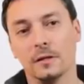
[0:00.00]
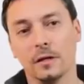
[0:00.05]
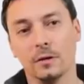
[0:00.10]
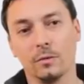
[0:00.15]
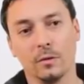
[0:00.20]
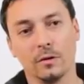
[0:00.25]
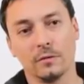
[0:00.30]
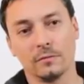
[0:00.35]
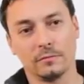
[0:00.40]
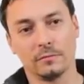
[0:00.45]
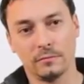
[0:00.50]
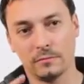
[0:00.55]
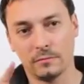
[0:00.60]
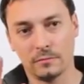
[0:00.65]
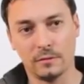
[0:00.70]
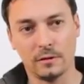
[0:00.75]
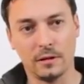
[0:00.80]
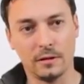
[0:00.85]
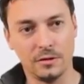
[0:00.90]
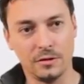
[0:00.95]

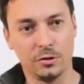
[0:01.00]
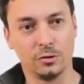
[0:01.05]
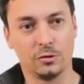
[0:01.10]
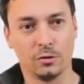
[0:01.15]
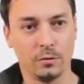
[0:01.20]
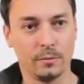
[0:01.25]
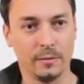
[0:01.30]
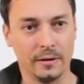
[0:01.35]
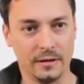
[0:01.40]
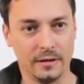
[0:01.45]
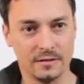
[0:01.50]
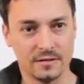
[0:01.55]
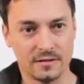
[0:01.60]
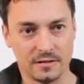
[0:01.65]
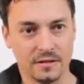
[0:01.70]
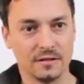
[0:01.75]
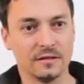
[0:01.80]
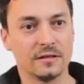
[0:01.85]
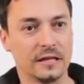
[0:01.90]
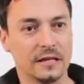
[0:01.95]
YouTube
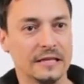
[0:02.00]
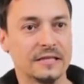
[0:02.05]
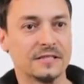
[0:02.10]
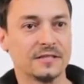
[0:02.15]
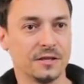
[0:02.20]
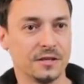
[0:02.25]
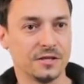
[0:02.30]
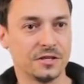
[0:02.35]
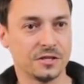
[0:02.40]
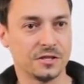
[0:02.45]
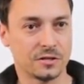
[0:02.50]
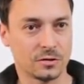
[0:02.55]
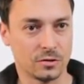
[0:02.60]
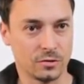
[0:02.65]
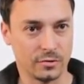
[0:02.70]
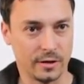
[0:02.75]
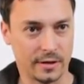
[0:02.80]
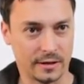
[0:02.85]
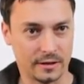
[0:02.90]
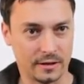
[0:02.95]
instantly searches
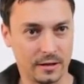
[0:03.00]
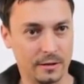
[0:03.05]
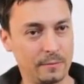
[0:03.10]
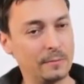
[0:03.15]
correctly.